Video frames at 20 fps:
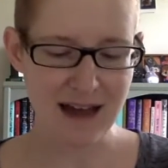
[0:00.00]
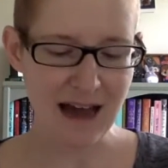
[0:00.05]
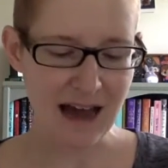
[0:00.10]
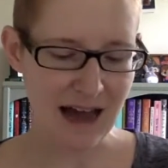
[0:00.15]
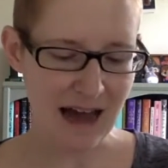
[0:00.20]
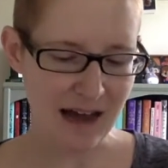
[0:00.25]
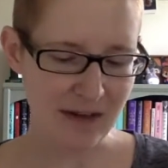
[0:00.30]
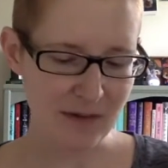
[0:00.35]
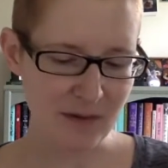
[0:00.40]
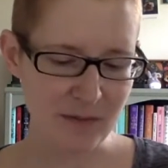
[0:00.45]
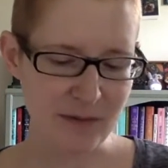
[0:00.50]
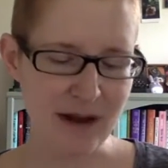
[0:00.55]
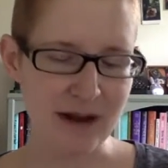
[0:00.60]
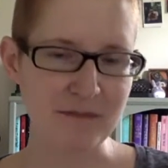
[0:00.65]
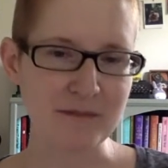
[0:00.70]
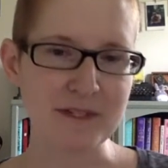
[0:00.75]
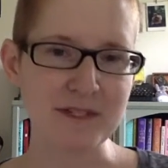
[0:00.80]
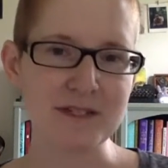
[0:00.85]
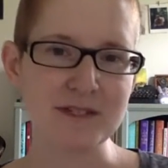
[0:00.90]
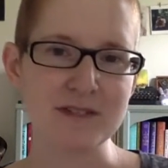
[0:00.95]
I will
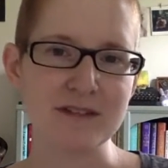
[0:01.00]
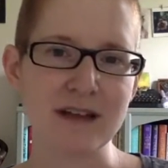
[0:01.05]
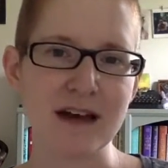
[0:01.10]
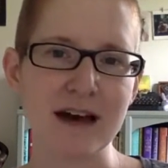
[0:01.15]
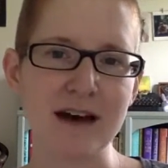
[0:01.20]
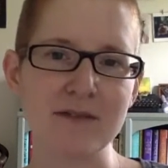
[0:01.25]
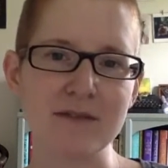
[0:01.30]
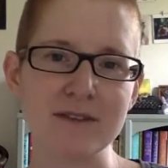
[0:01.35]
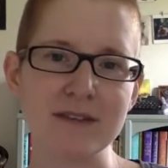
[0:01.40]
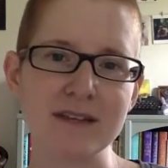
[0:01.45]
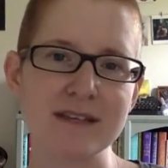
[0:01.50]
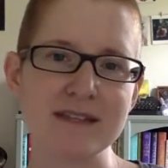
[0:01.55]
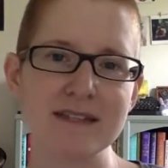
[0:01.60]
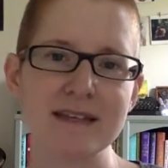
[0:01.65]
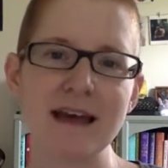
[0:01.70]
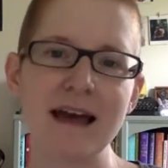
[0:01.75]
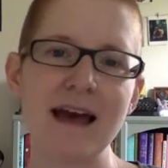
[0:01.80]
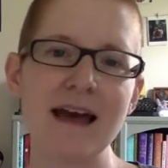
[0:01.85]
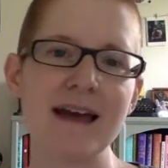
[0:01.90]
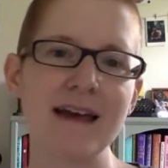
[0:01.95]
probably do that with this
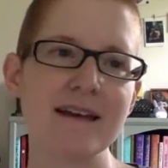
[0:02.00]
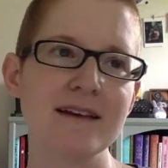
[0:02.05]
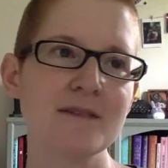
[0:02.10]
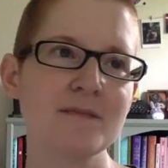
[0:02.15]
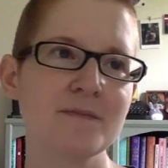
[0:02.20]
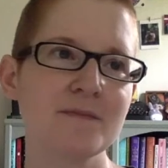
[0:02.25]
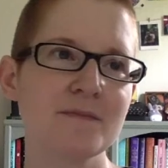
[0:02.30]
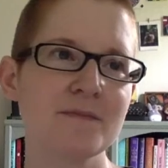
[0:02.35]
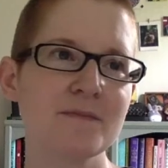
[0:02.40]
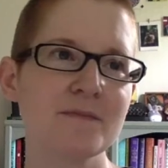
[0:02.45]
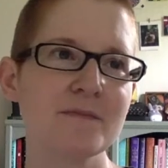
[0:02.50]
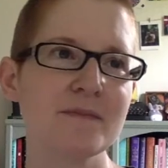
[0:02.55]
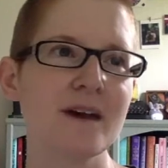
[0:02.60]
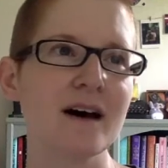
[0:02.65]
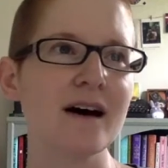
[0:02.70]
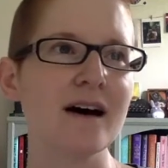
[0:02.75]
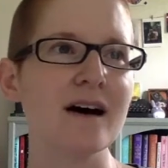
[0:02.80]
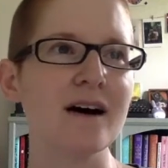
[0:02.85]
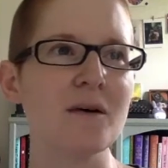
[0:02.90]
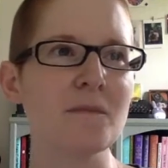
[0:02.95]
egg.
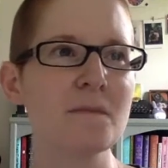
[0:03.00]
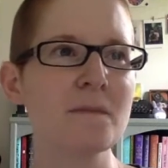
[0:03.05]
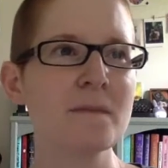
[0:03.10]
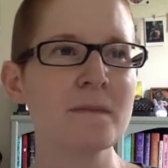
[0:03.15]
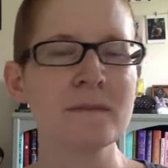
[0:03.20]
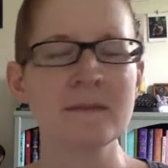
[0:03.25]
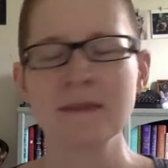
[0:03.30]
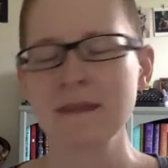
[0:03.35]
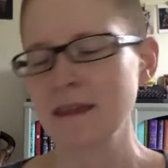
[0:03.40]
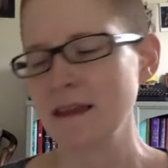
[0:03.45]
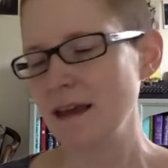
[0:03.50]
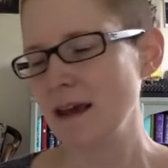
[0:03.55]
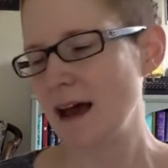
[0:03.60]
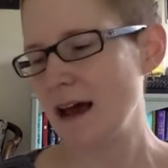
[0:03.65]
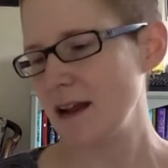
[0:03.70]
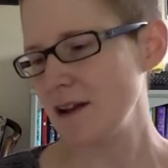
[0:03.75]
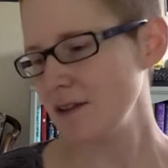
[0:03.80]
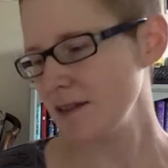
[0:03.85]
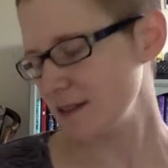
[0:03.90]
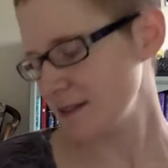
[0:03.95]
I
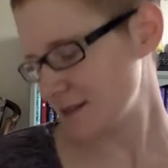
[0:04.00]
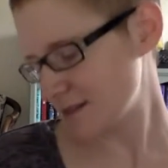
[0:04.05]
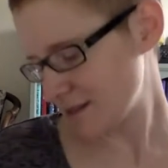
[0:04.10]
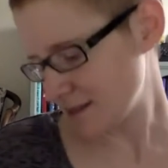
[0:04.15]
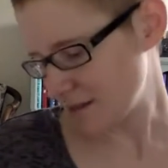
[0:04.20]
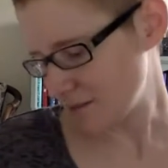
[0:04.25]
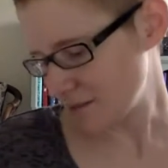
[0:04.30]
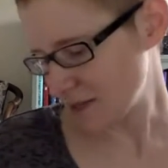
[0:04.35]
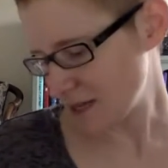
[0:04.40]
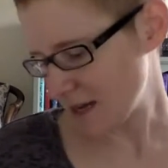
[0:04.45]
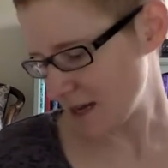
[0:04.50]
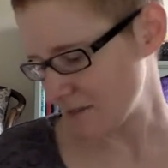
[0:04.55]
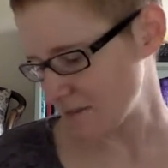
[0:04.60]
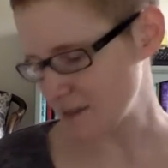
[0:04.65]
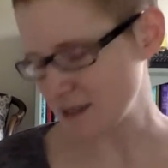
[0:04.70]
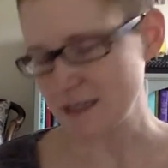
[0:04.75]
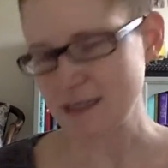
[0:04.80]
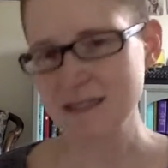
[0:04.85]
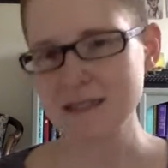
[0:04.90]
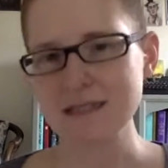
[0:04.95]
know that sometimes
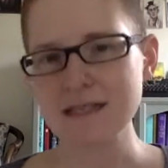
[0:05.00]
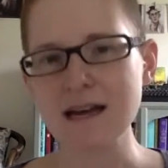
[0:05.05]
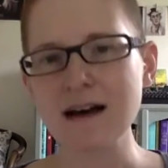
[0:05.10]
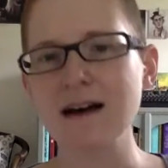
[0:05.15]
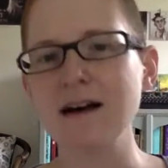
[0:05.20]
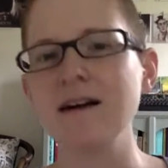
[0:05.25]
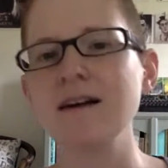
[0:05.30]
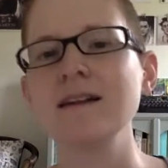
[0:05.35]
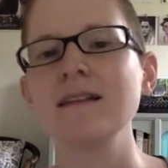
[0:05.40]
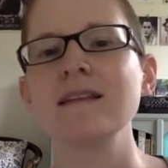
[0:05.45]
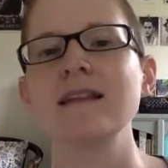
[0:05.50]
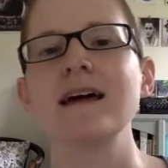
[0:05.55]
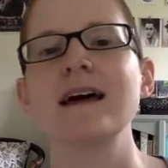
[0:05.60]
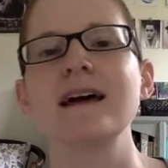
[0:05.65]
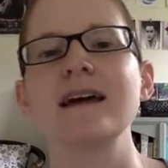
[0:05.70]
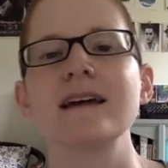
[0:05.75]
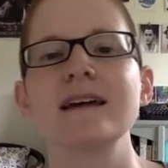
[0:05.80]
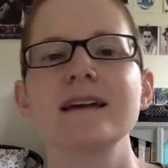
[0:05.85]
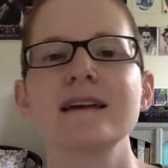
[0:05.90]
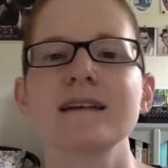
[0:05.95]
they sell
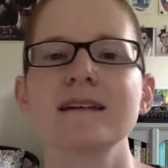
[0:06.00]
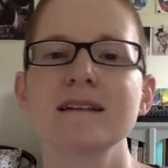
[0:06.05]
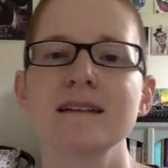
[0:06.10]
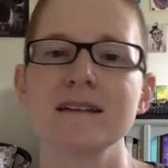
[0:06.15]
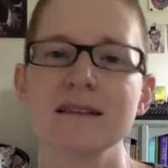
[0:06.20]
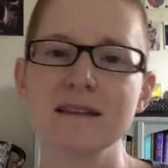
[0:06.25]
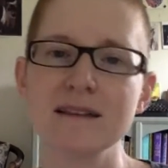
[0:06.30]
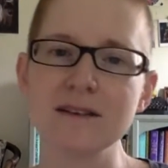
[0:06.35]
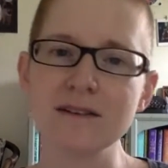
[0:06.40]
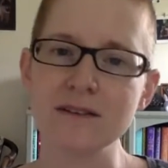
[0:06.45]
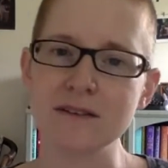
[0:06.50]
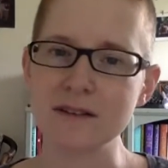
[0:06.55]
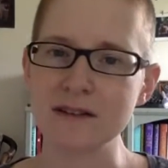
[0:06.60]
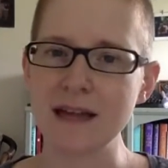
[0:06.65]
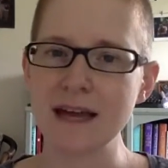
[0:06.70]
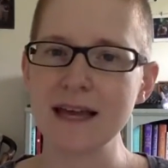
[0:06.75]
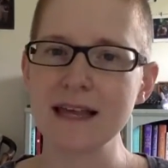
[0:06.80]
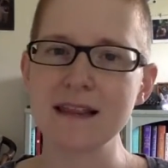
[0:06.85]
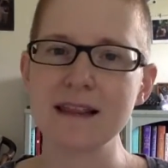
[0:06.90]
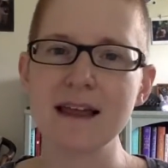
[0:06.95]
like little
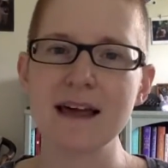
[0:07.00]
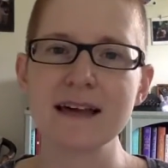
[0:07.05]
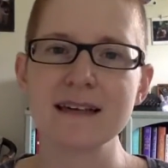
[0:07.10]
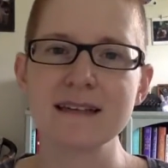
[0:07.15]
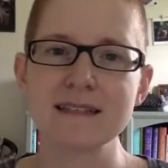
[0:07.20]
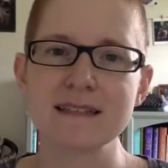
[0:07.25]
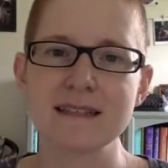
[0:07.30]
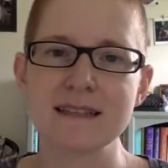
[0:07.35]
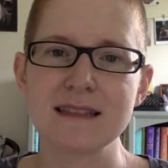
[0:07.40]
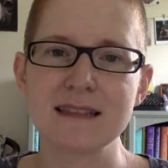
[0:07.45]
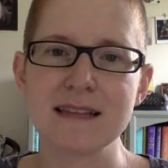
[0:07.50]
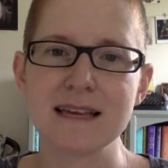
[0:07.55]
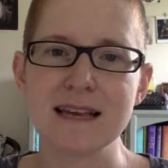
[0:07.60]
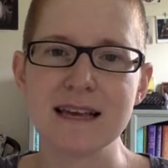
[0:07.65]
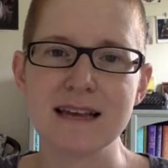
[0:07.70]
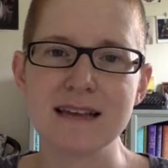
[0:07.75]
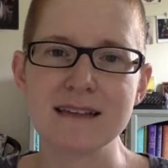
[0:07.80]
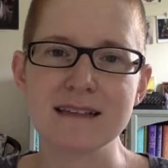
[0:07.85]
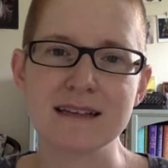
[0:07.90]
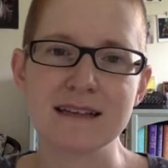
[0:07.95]
night lights and
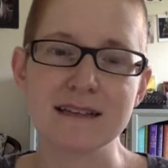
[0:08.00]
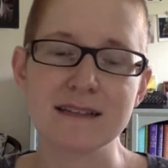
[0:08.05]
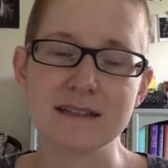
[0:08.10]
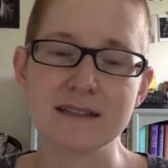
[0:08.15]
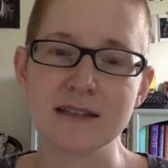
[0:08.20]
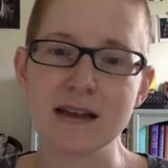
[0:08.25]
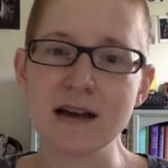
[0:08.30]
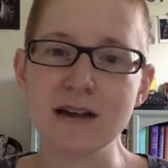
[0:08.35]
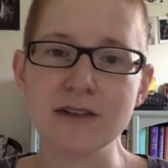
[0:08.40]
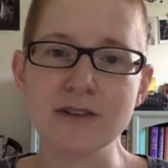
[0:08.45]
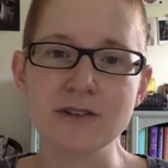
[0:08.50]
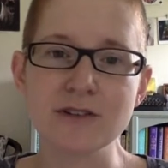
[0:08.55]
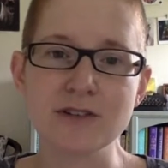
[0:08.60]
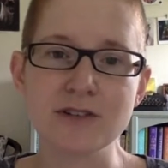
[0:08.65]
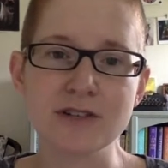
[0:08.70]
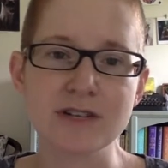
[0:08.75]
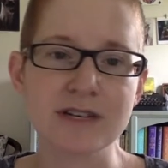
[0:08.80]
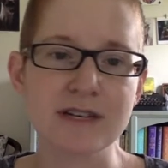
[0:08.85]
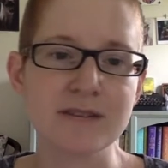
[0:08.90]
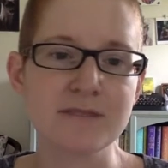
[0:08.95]
things at the Dollar
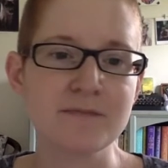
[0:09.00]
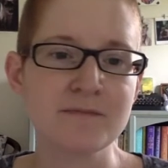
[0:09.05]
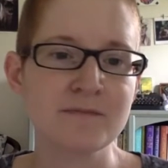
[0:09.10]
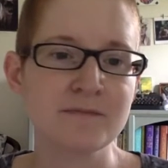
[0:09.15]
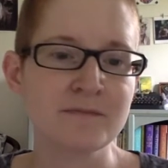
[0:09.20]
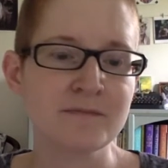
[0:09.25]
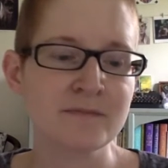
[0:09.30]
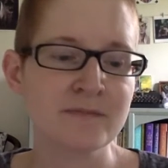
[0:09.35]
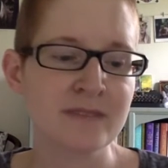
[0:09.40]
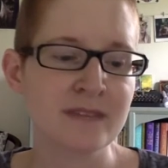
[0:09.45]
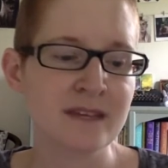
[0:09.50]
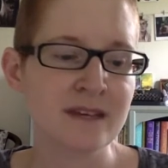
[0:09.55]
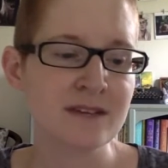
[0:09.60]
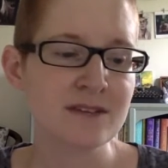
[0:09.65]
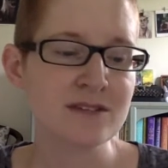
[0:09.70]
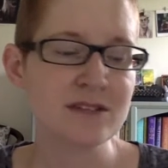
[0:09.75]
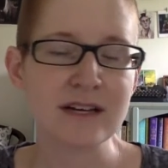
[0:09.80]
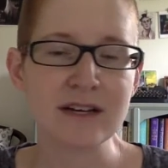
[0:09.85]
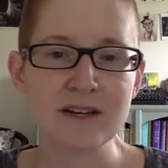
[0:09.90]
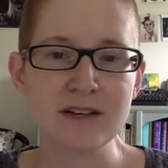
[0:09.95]
Tree,
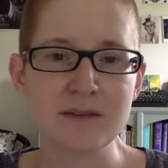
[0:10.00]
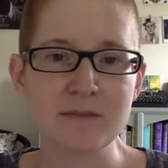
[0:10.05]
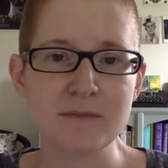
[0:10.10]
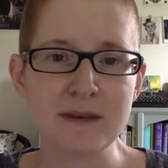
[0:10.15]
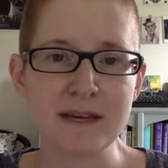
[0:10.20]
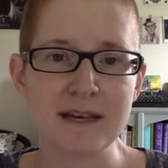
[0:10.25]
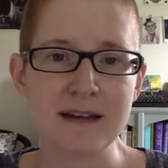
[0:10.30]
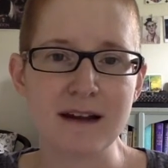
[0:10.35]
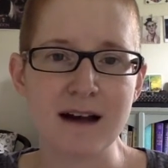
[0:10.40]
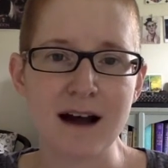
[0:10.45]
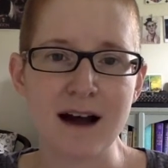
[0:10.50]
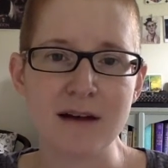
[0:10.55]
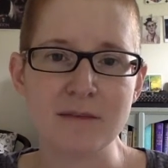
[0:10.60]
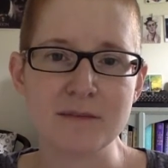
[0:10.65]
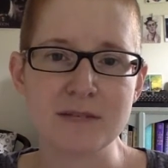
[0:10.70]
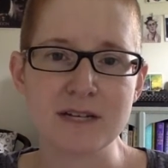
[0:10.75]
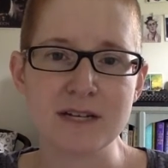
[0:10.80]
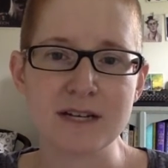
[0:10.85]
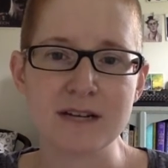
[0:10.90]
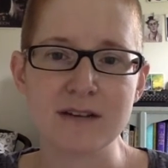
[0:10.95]
so that could be an
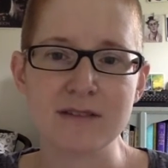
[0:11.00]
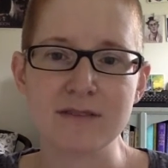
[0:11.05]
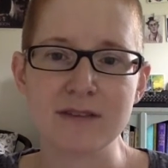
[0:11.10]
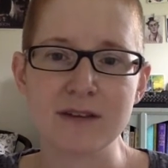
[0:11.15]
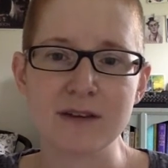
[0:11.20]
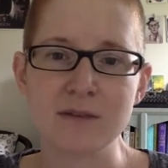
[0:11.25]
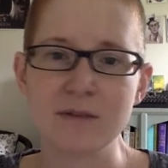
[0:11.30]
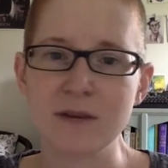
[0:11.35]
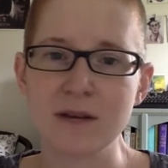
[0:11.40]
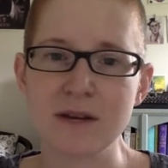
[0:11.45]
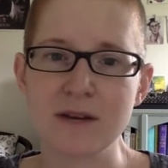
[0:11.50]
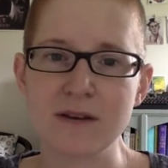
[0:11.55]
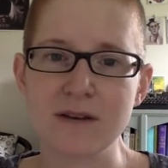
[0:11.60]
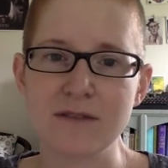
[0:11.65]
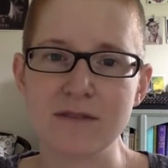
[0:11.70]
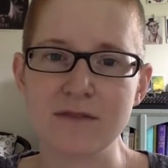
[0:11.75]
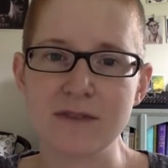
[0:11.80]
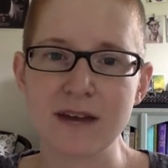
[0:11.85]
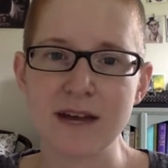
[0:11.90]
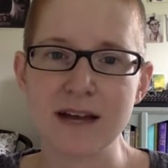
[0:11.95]
option of like where you could
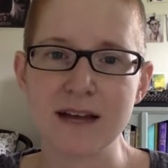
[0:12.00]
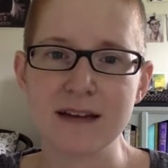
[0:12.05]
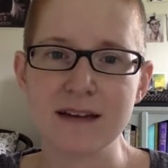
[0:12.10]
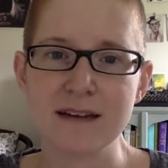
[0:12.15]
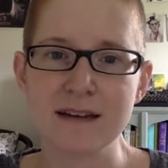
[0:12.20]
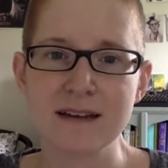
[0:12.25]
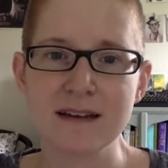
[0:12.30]
find